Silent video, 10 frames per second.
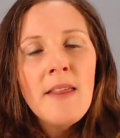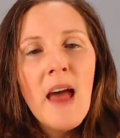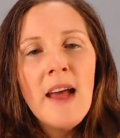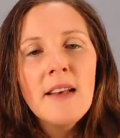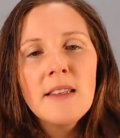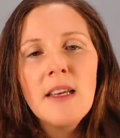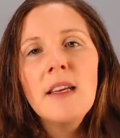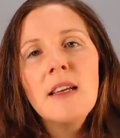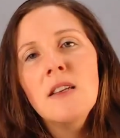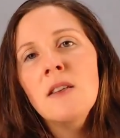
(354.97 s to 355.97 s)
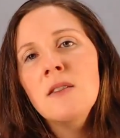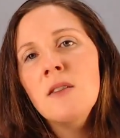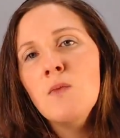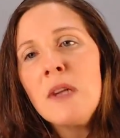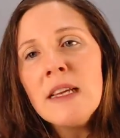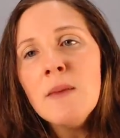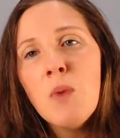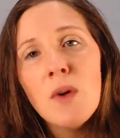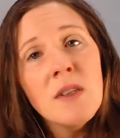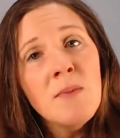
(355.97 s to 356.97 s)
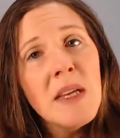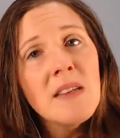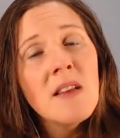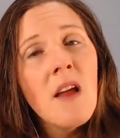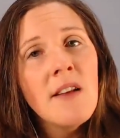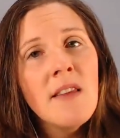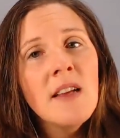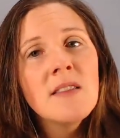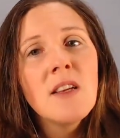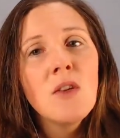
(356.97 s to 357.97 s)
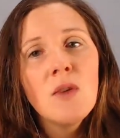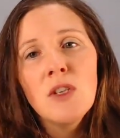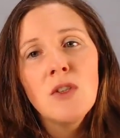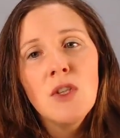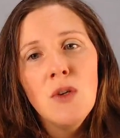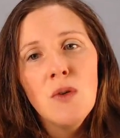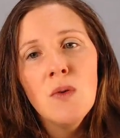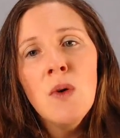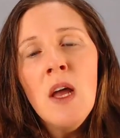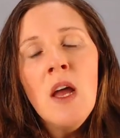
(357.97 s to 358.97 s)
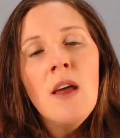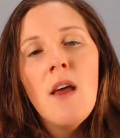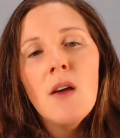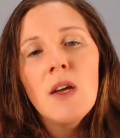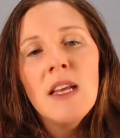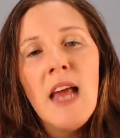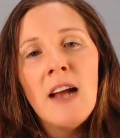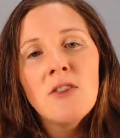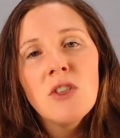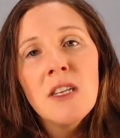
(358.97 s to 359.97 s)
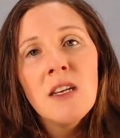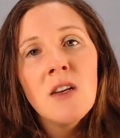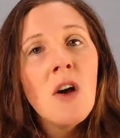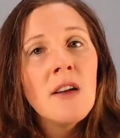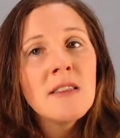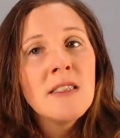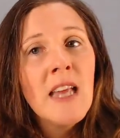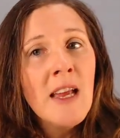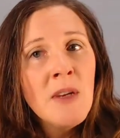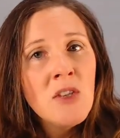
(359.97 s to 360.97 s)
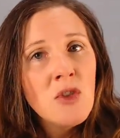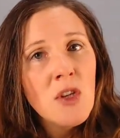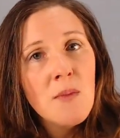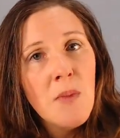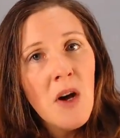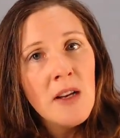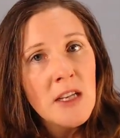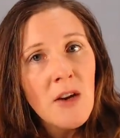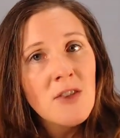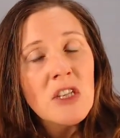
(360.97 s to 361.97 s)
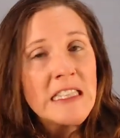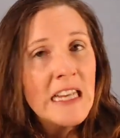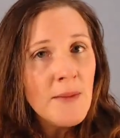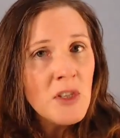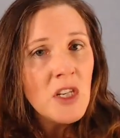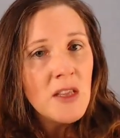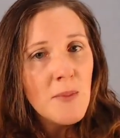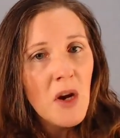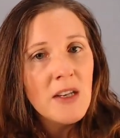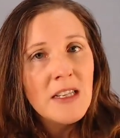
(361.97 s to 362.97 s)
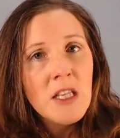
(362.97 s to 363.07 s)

That is really important because a lot of things that you can do can actually cause damage to the body. You're actually damaging the body,